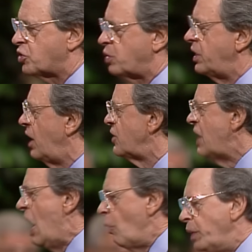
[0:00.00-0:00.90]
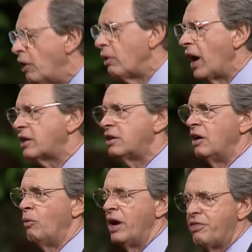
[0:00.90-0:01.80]
treat us. We don't like the
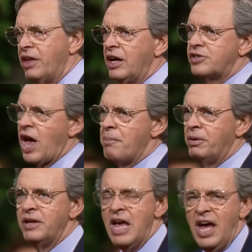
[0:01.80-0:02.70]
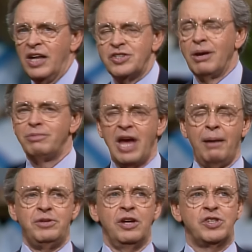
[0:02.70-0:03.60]
way things happen. And
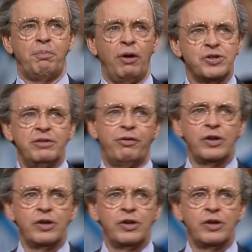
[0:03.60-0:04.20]
sometimes here's a person, for